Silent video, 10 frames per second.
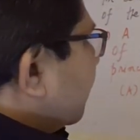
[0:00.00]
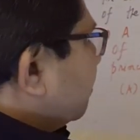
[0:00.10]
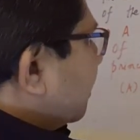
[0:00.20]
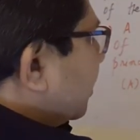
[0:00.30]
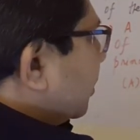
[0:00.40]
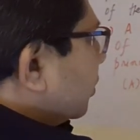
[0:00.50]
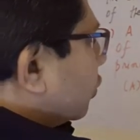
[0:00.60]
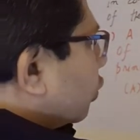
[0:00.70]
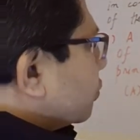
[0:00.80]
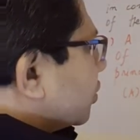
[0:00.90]
B P,
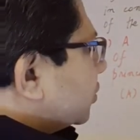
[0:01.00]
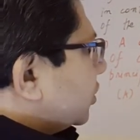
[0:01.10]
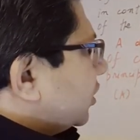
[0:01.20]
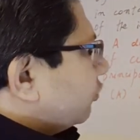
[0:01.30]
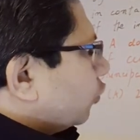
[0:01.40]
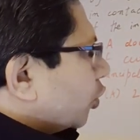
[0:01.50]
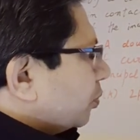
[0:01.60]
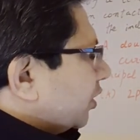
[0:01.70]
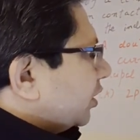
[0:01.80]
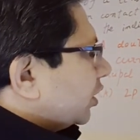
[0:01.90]
option C
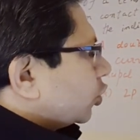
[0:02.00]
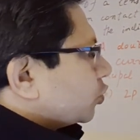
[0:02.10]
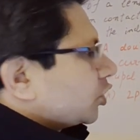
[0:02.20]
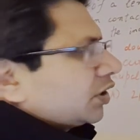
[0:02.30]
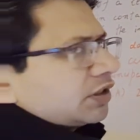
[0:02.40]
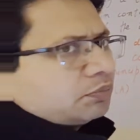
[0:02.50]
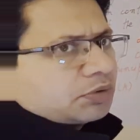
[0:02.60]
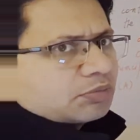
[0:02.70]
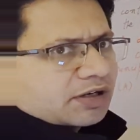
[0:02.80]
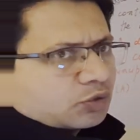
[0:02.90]
4P, and option D
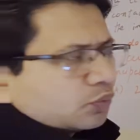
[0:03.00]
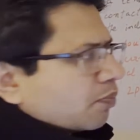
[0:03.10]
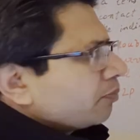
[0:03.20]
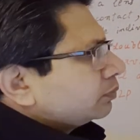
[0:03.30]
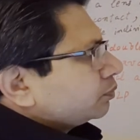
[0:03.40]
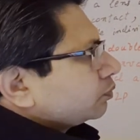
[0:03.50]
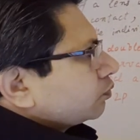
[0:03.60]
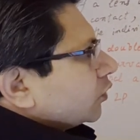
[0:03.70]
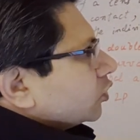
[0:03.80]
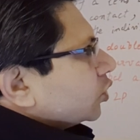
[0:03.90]
P by 2.
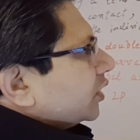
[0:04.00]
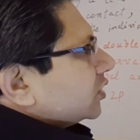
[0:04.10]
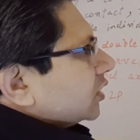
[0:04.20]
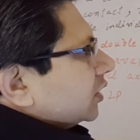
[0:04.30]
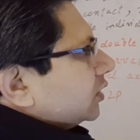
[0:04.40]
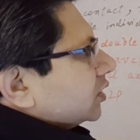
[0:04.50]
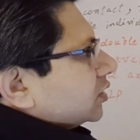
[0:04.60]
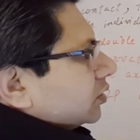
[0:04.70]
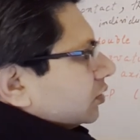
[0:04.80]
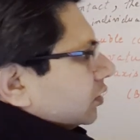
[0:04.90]
So it is said that
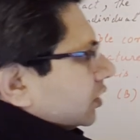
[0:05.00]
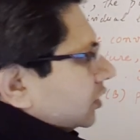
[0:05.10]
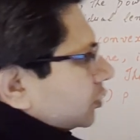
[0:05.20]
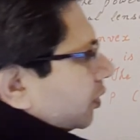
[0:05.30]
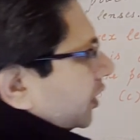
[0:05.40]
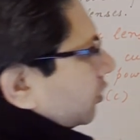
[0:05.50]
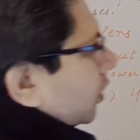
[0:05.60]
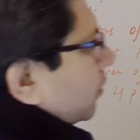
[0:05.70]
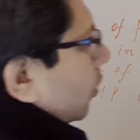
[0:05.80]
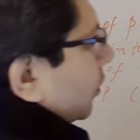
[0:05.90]
in this
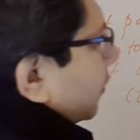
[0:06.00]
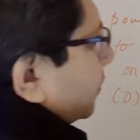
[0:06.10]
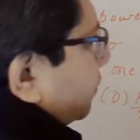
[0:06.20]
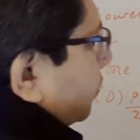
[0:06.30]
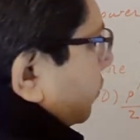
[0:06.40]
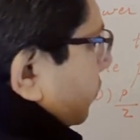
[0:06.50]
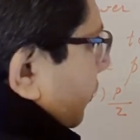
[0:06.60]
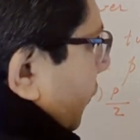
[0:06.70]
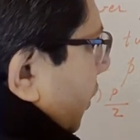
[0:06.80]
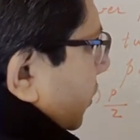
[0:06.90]
particular problem,
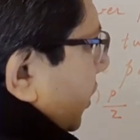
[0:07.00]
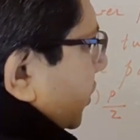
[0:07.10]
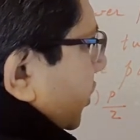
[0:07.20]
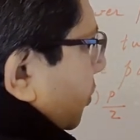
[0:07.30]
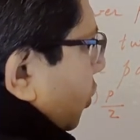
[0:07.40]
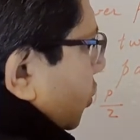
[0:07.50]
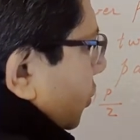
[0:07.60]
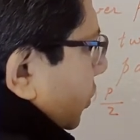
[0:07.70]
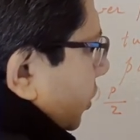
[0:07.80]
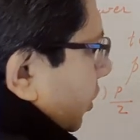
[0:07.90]
that suppose